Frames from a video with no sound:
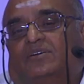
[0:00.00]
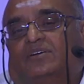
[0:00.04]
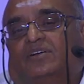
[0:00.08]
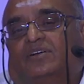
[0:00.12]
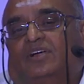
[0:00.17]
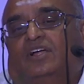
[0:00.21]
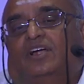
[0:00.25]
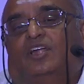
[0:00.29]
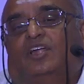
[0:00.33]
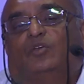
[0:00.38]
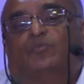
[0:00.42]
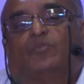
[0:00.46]

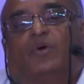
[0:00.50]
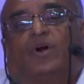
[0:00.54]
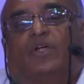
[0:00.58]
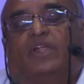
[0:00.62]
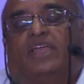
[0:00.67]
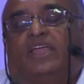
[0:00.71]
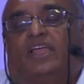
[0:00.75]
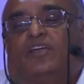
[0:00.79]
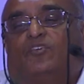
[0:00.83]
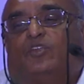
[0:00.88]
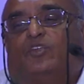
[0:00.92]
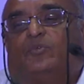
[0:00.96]
early
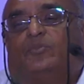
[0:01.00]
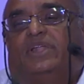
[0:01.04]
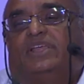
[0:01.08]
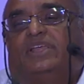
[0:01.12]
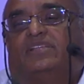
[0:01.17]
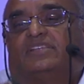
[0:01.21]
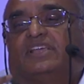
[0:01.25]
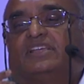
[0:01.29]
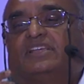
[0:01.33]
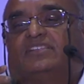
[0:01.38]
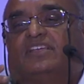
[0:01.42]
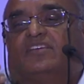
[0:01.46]
morning everybody
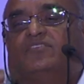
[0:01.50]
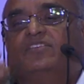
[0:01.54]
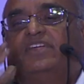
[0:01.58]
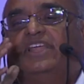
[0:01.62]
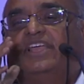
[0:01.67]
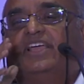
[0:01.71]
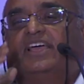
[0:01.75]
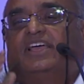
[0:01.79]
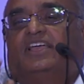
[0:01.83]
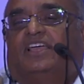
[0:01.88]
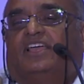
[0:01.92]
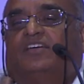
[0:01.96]
says
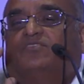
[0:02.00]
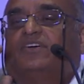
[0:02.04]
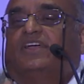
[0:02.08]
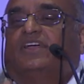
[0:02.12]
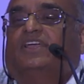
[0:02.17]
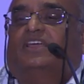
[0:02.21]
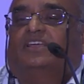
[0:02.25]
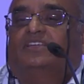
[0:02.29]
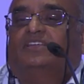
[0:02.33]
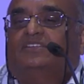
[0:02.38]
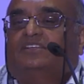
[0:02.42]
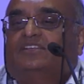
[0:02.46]
FDI,
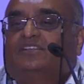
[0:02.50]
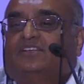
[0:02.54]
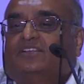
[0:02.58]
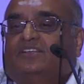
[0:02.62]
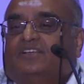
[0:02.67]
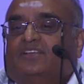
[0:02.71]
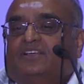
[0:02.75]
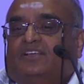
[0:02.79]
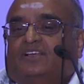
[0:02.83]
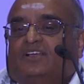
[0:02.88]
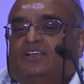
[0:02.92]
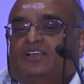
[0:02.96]

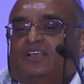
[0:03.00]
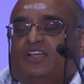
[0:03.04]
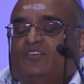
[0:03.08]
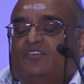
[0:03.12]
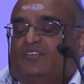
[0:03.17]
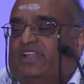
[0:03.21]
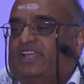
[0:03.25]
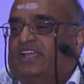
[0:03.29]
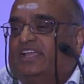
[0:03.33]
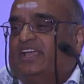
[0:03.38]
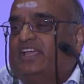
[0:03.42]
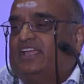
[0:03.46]

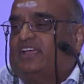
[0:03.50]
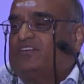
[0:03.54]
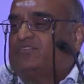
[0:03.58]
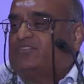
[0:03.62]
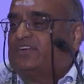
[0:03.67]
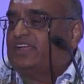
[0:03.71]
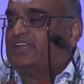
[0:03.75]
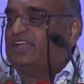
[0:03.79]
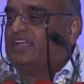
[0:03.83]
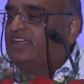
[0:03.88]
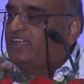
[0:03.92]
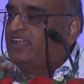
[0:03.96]

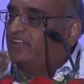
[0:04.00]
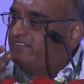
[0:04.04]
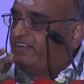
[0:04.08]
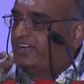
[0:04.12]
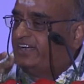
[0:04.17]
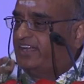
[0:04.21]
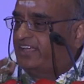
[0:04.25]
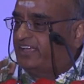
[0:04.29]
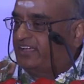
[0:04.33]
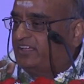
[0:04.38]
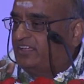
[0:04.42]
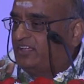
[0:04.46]
FII,
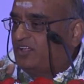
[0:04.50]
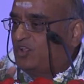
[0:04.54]
every day.